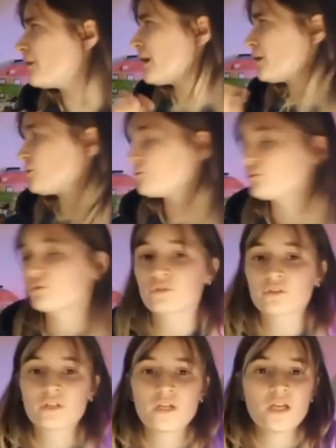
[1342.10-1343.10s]
around
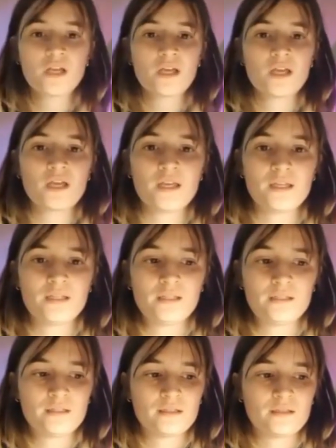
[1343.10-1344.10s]

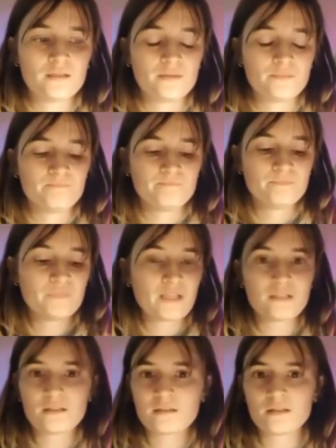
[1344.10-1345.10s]
and
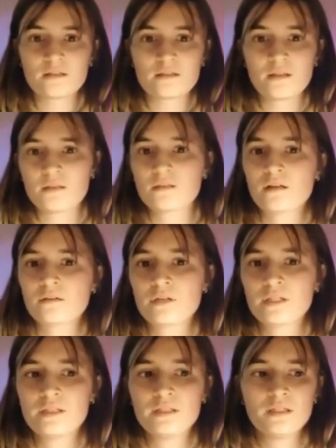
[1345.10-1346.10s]
take the seeds that are
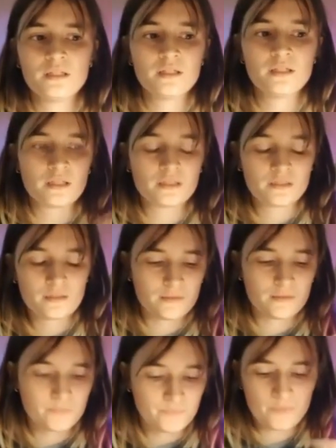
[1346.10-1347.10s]
ready and
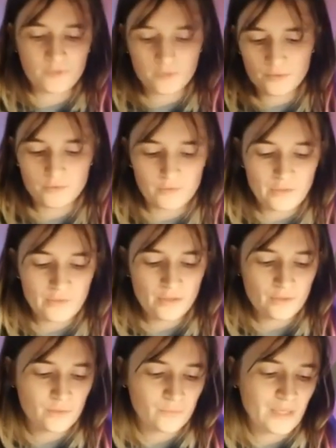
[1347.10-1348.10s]

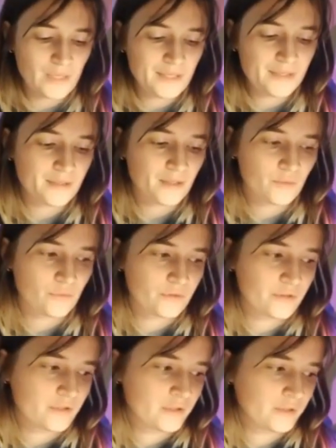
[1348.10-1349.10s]
making
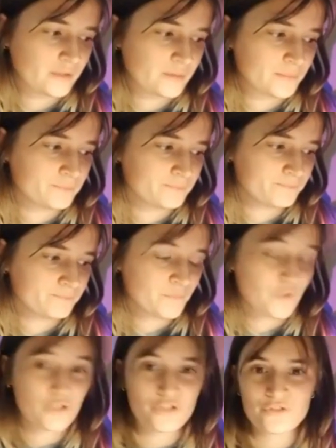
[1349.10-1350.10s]
our
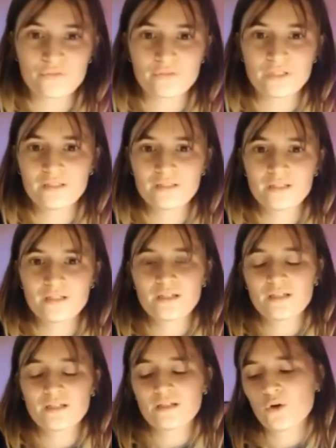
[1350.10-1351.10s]
nursery
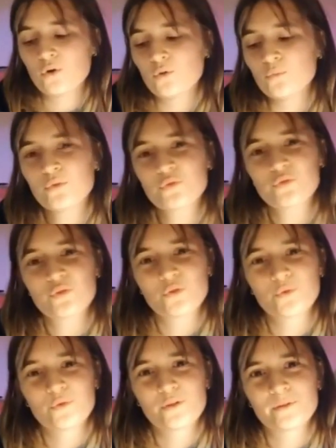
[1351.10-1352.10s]
home.
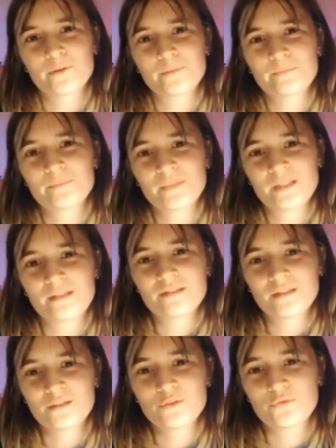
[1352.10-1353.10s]
So
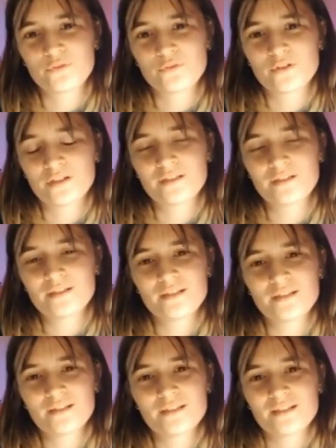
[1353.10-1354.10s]
yes, thank you for
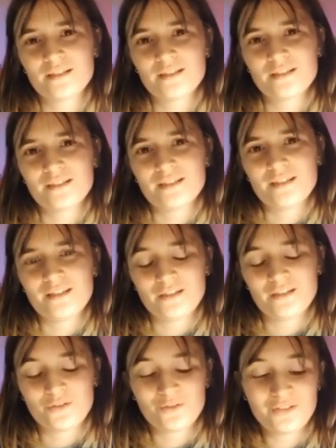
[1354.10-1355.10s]
all these
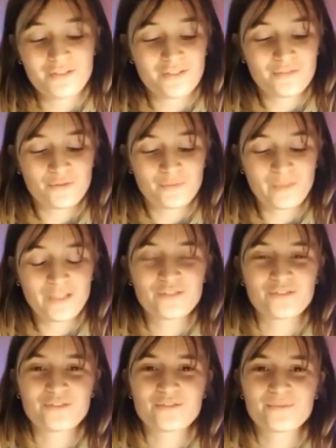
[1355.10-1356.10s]

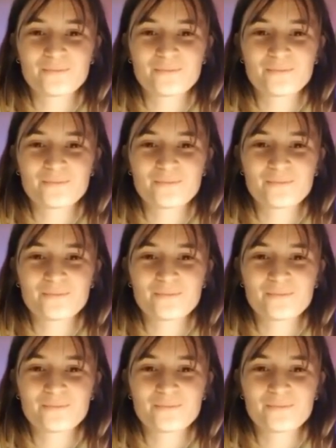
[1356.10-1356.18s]
information.